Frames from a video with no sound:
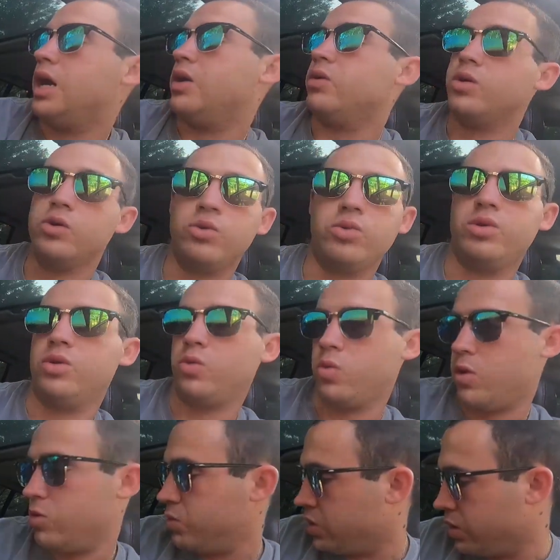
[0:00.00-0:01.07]
don't know. Don't
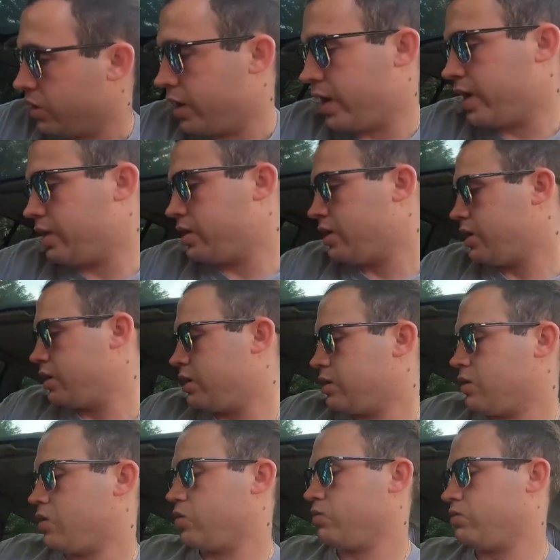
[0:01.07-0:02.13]
quote me on that.
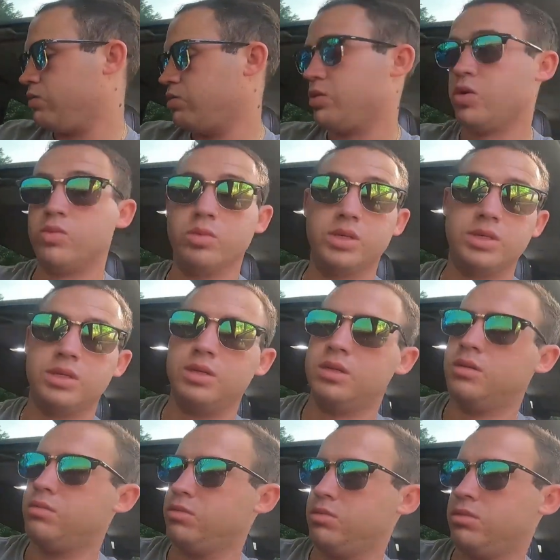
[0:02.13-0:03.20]
Don't listen.
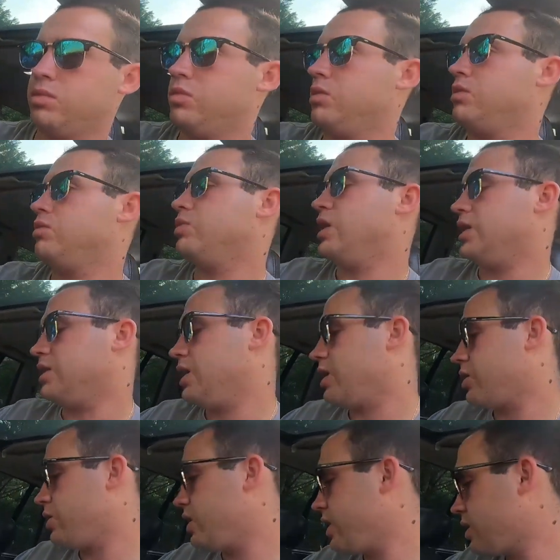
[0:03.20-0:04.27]
That's
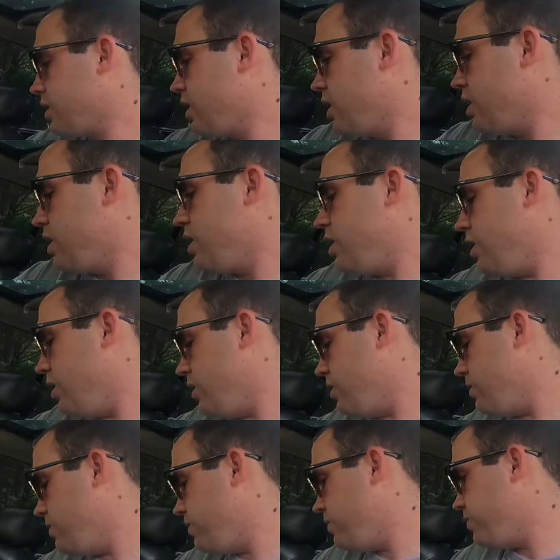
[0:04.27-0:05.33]
not correct.
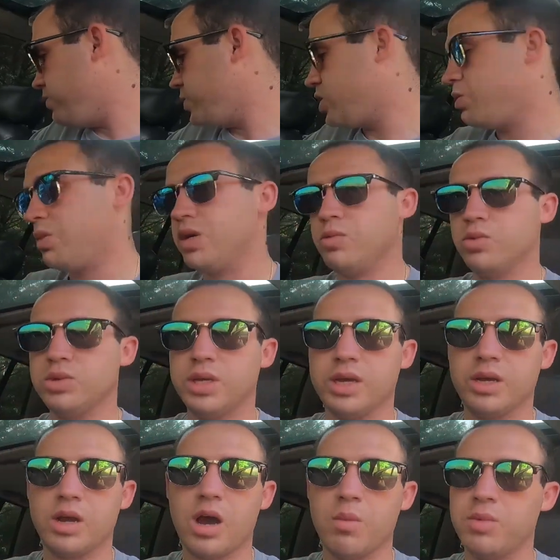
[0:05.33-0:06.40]
Somebody will say
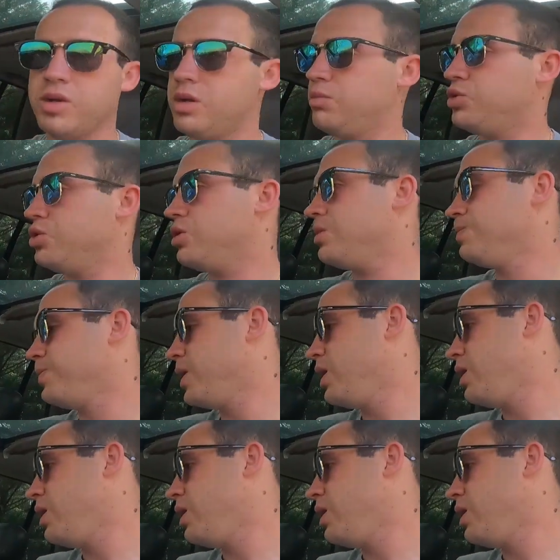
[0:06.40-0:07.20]
a comment, I'm sure.